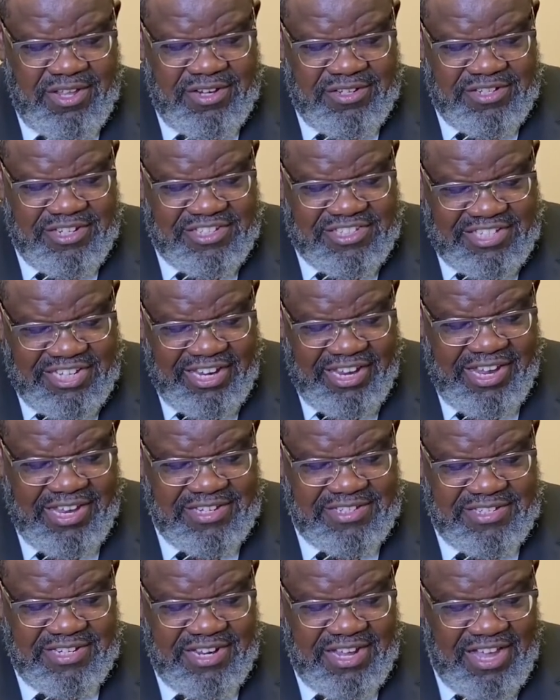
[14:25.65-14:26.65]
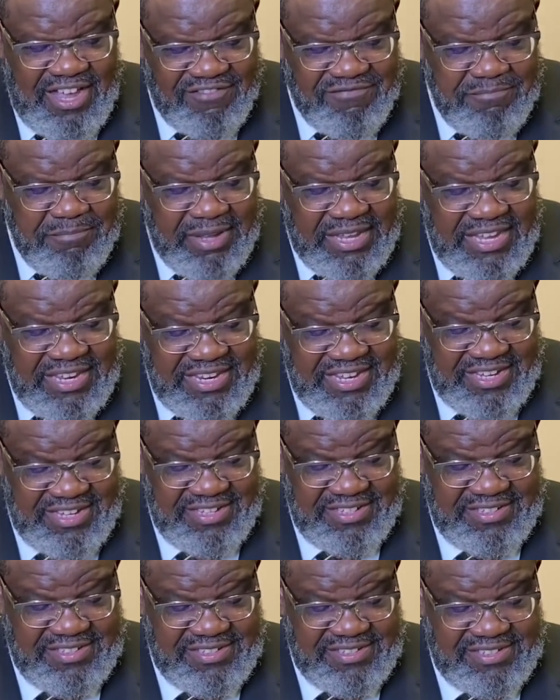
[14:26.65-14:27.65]
the tent of
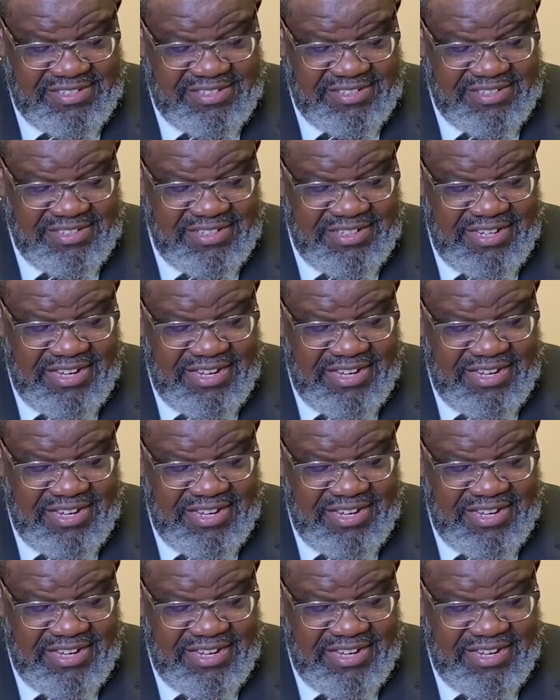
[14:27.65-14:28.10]
meetings,